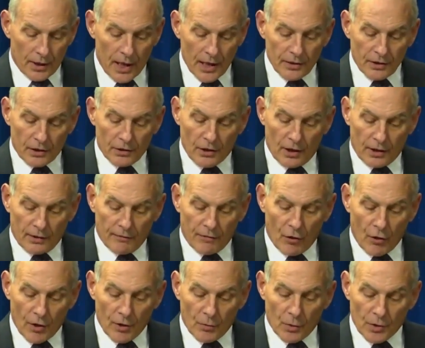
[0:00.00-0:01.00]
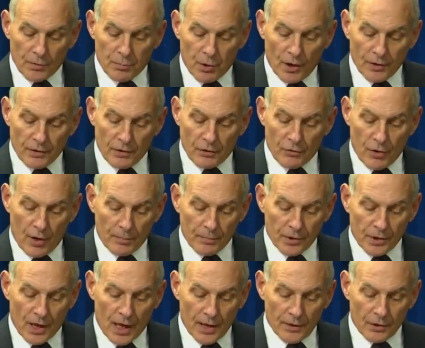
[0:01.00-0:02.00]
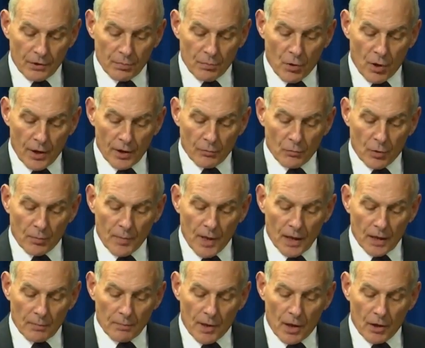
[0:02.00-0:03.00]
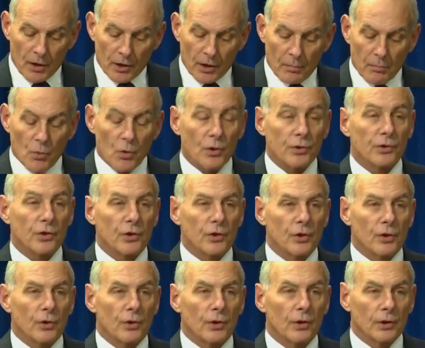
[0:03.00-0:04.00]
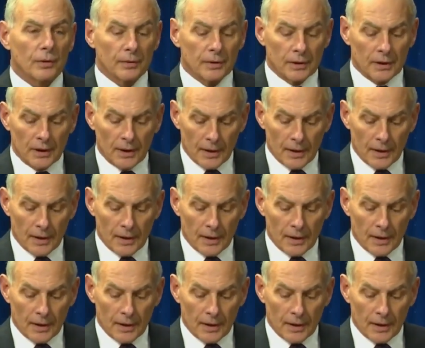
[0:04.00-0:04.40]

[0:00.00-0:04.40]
Today's executive order, which President Trump signed this morning, will make America more secure